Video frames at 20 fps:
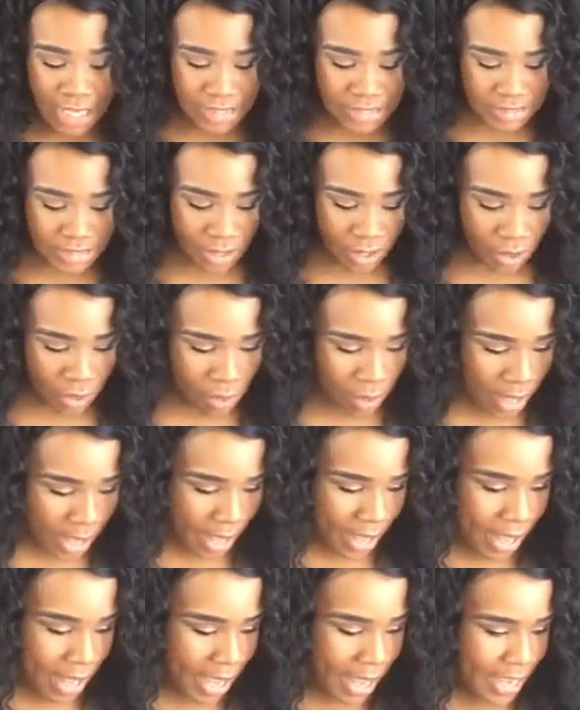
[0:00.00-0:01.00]
So
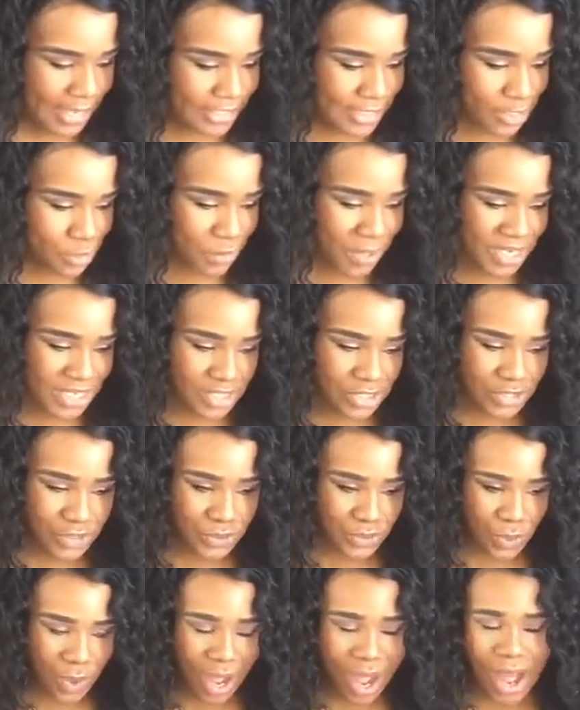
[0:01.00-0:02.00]
I just wanted
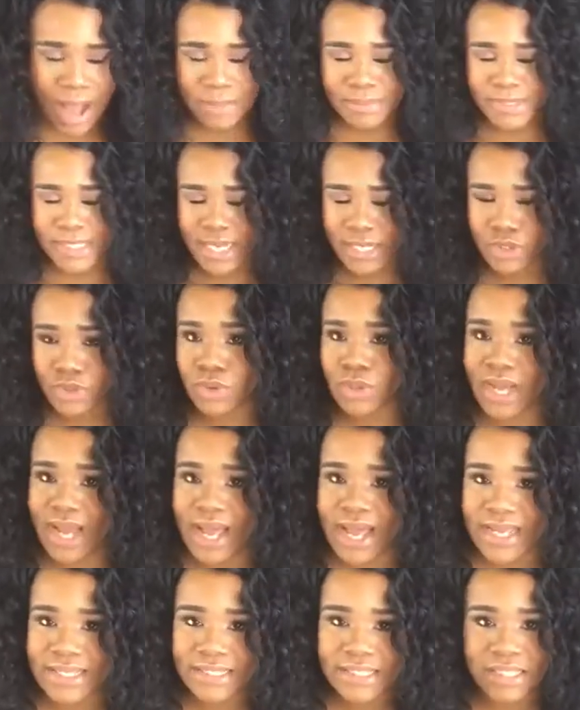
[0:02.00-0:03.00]
to update you
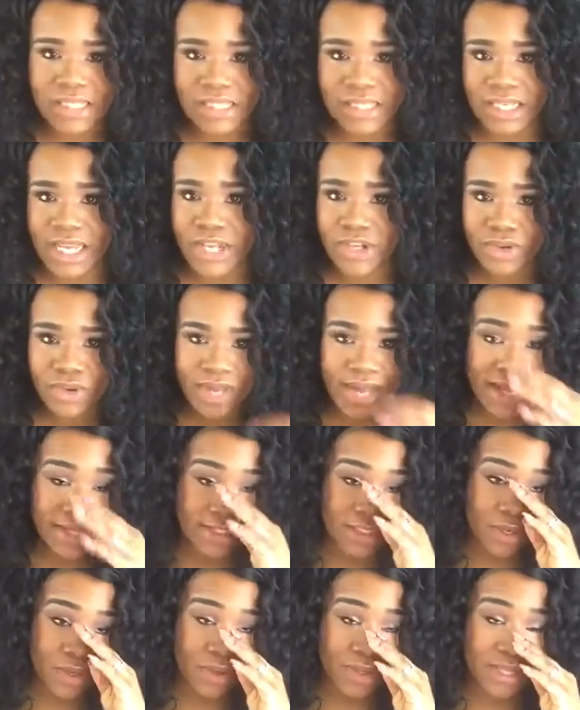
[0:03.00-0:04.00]
guys and just let you
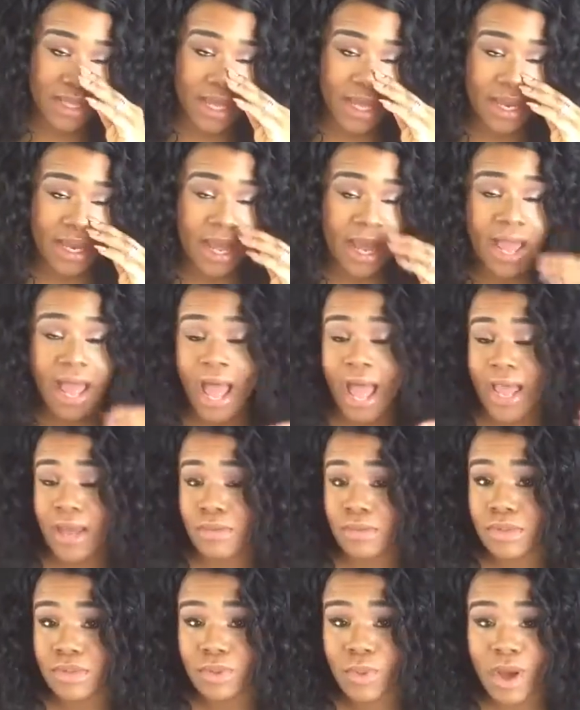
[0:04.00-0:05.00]
guys know that I
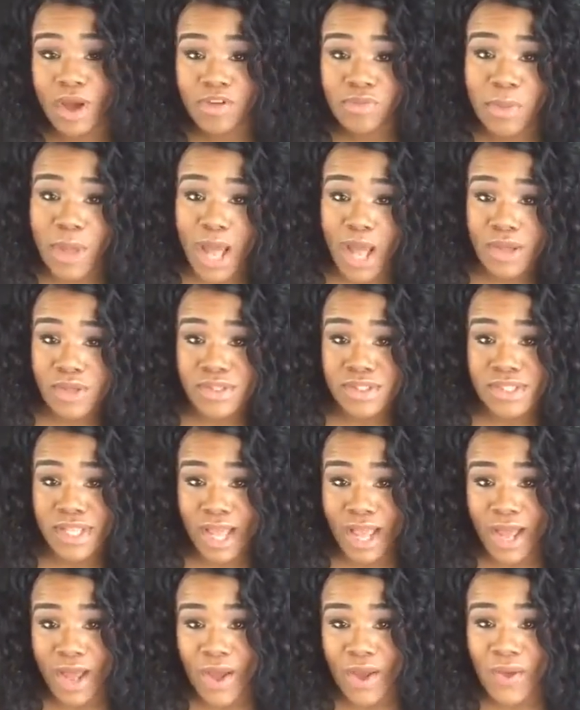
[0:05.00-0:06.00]
am 12 pounds
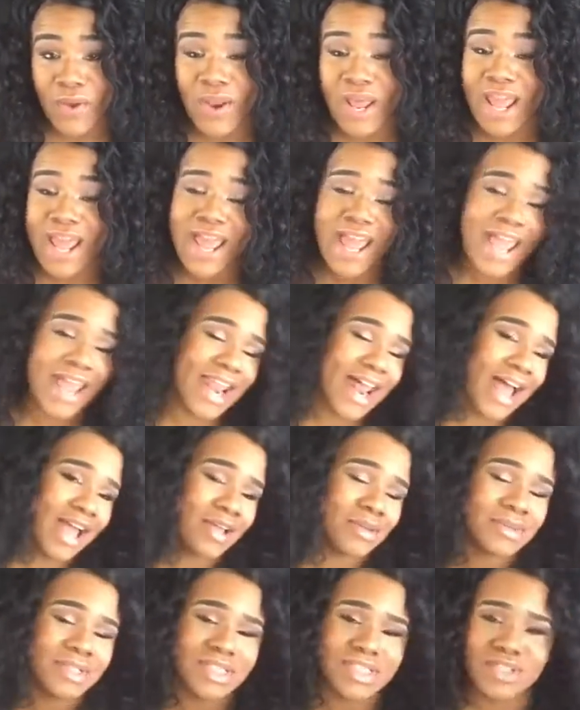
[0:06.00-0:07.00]
down and
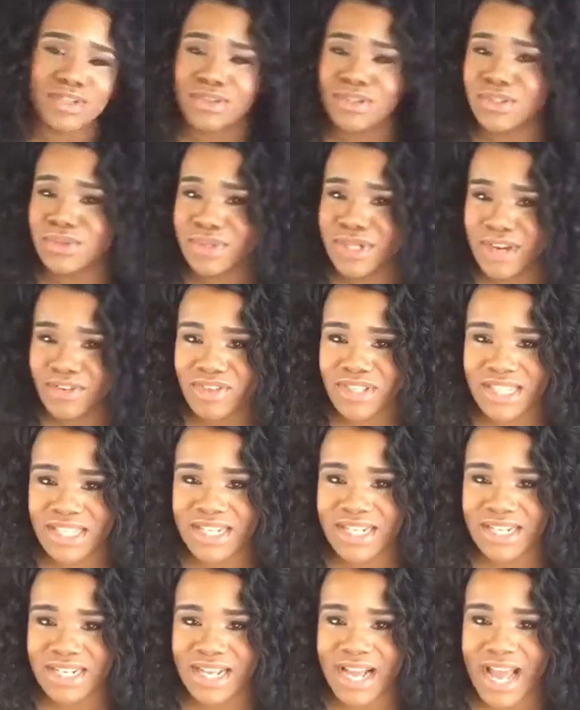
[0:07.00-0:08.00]
I am still doing
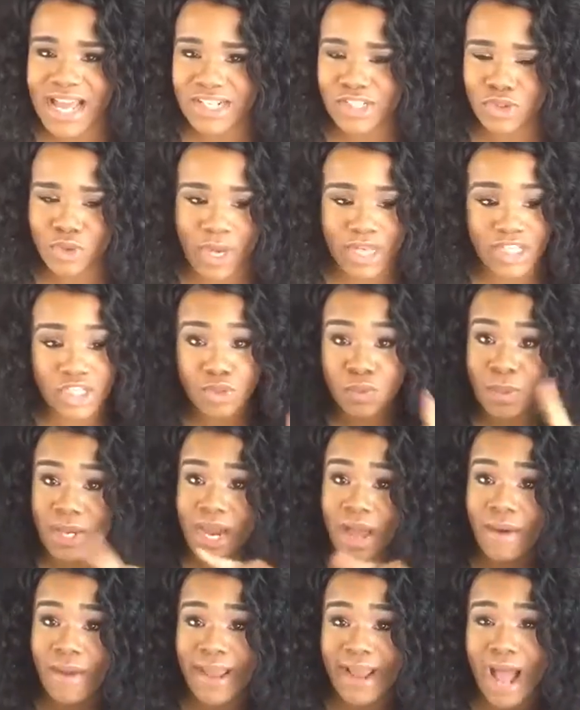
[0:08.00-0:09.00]
everything that I gotta do. I just
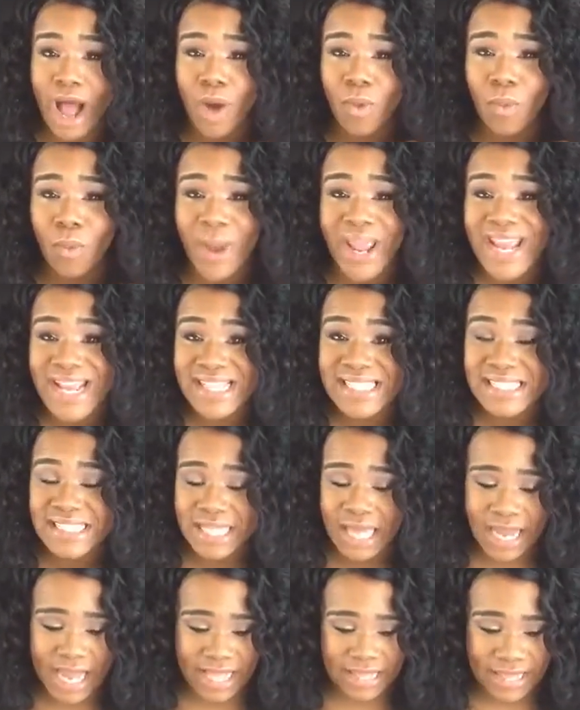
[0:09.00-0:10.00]
went out and got weights.
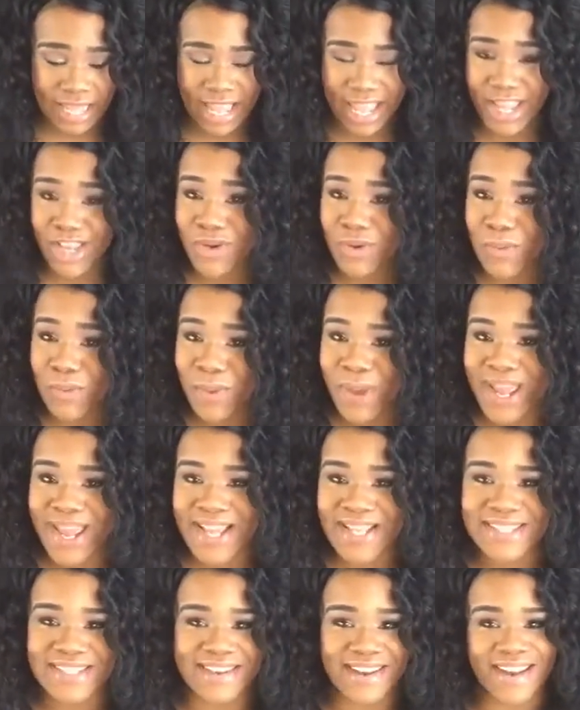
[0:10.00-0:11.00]
I got the ankle
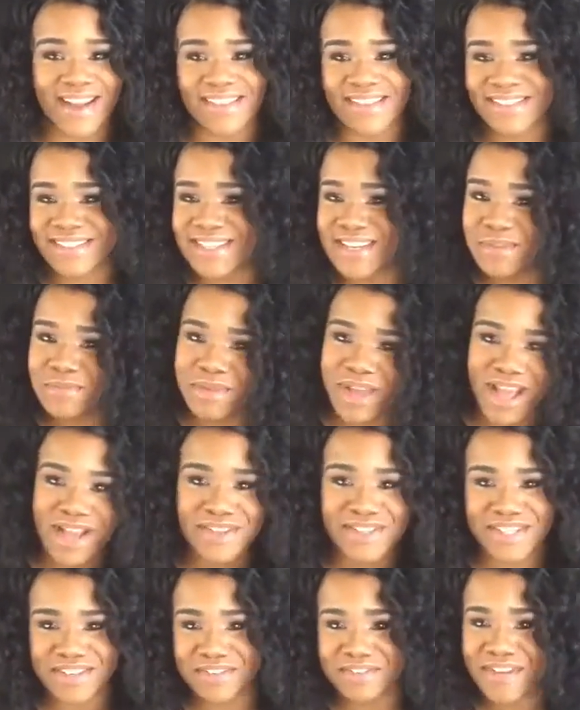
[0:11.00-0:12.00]
weights and I got the 10
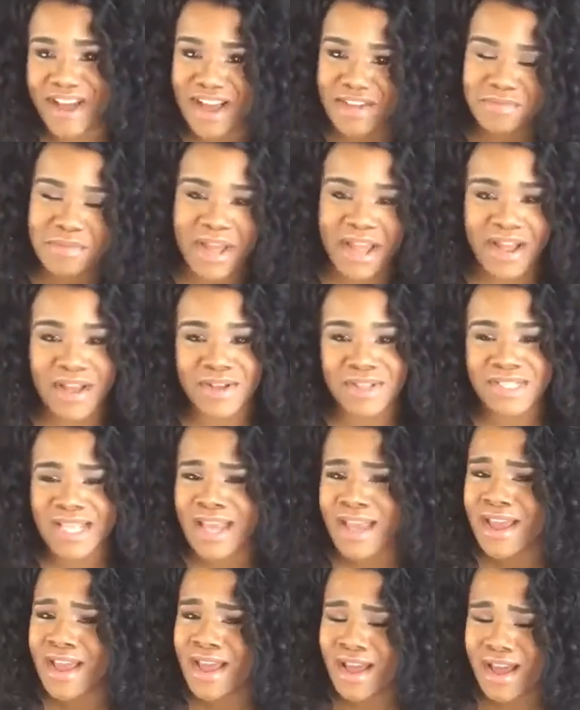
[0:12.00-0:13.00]
pounds and the 5 pounds
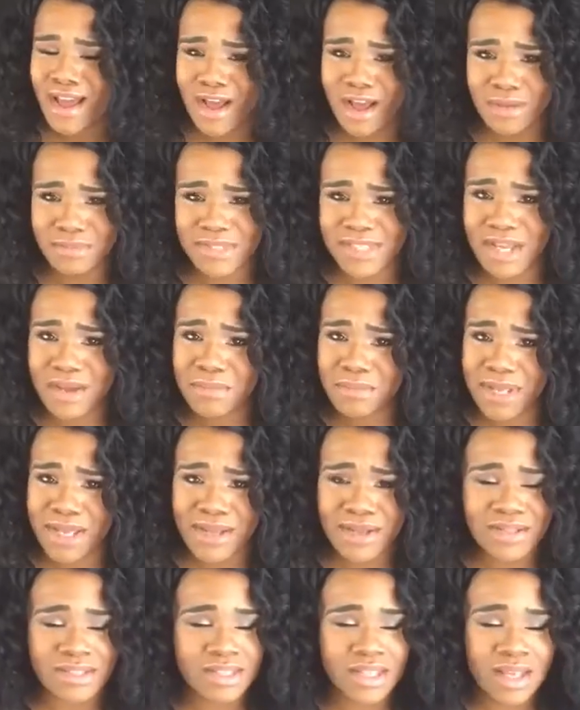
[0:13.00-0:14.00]

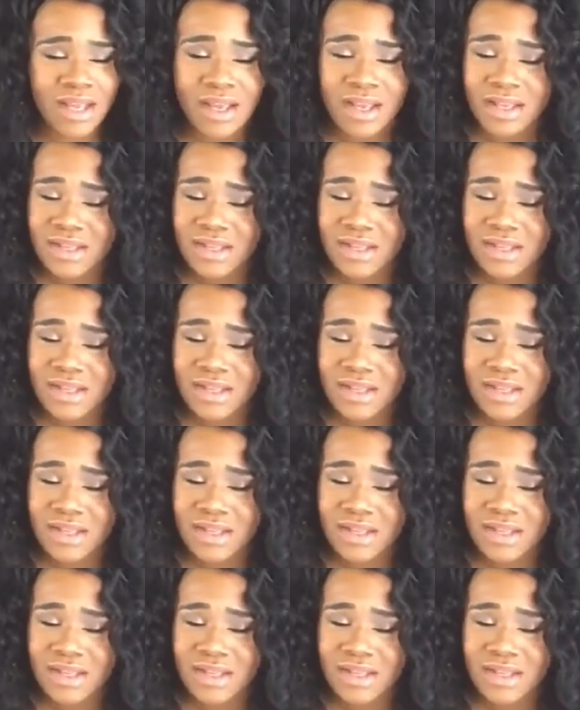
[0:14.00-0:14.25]
dumbbells.